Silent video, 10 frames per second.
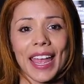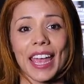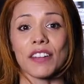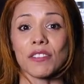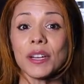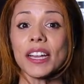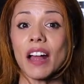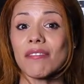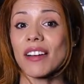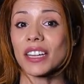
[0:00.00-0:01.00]
And if you need
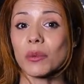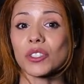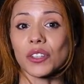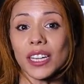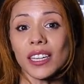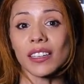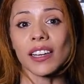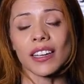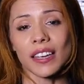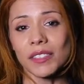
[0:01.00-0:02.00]
help finding what you need,
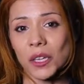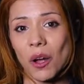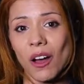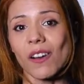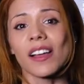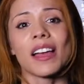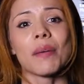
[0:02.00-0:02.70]
give us a call.